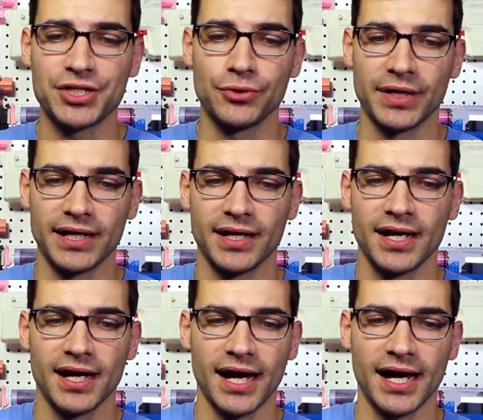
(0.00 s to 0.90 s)
to
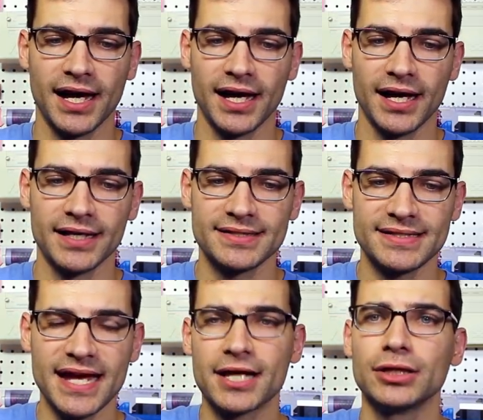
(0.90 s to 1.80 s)

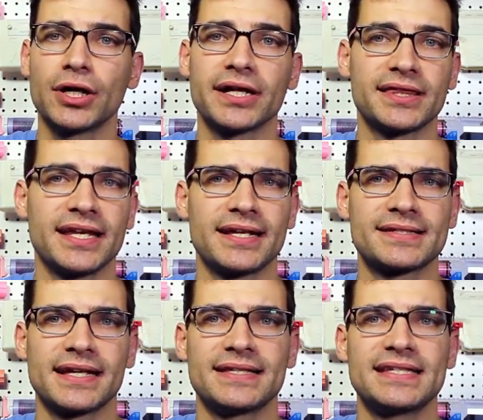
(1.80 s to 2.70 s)
take a look at
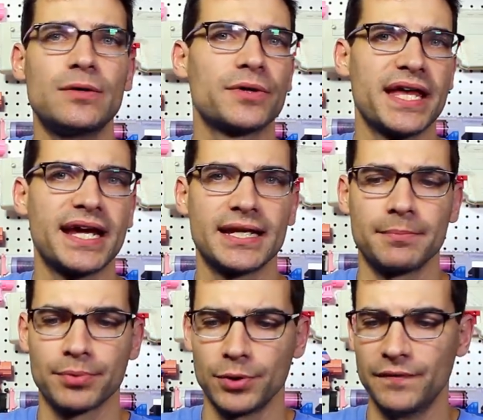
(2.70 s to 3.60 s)
things and see where they can
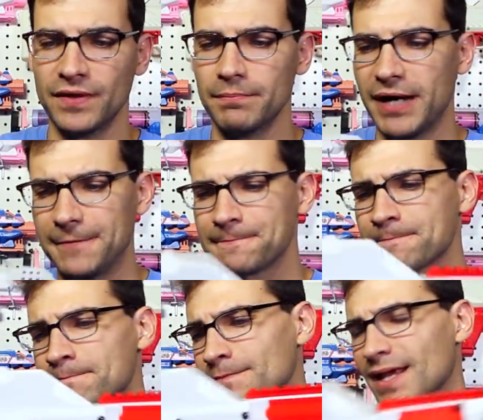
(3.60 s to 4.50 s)
improve them. But
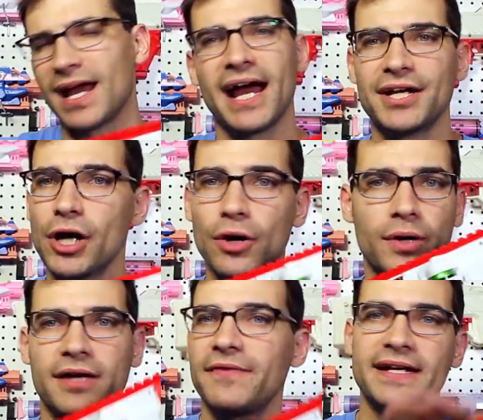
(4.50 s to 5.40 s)
I
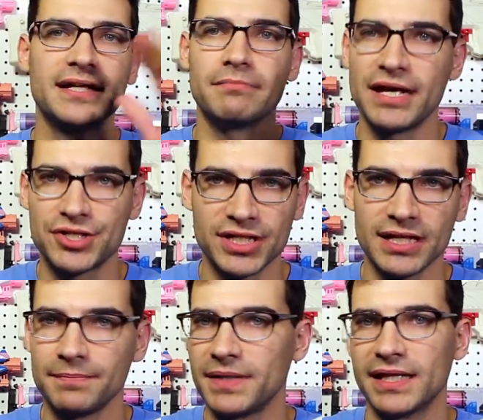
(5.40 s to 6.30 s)
know if I didn't mention
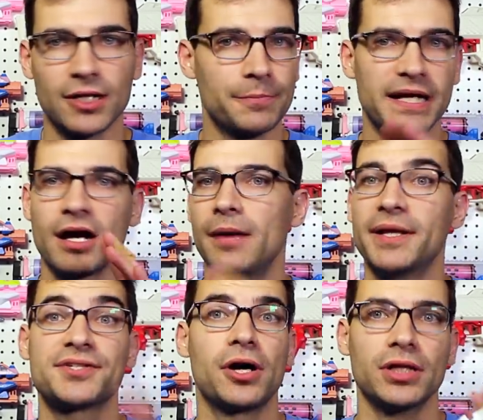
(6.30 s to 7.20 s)
it, there would be
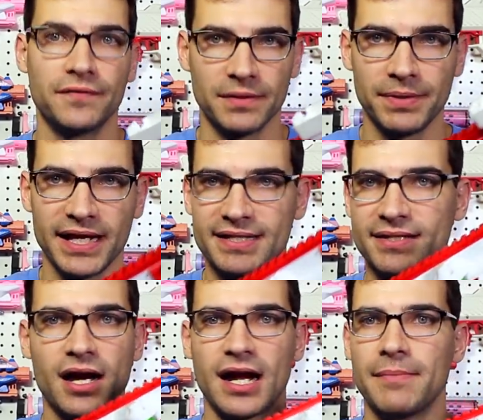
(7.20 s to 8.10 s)
comments all over the place
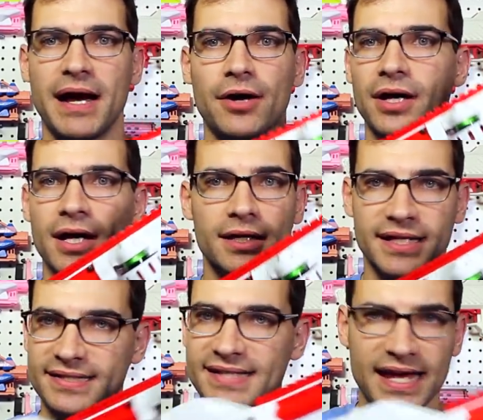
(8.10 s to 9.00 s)
talking about
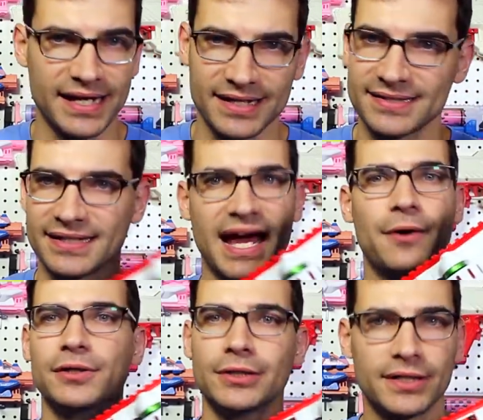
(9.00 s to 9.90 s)
the aesthetics and
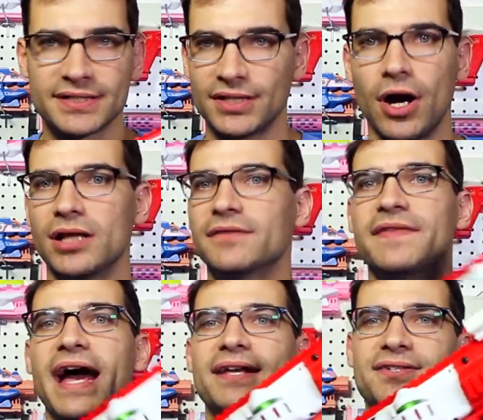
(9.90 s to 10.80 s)
how it looks and all
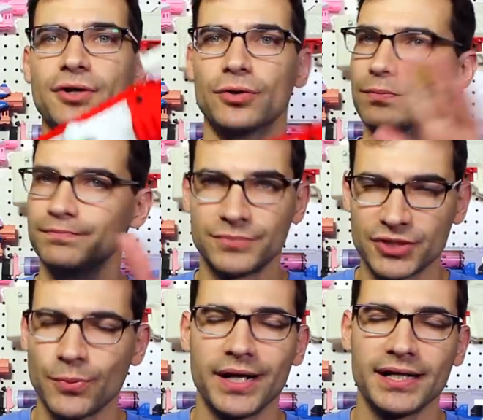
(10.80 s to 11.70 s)
of that. So
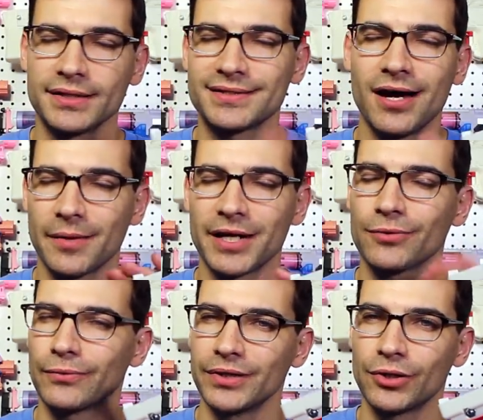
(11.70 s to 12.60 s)
just wanted to talk about
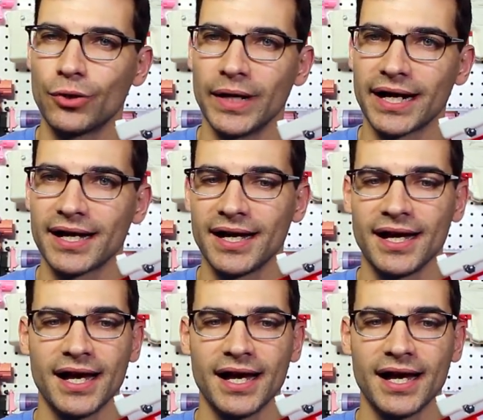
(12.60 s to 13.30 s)
it real quick.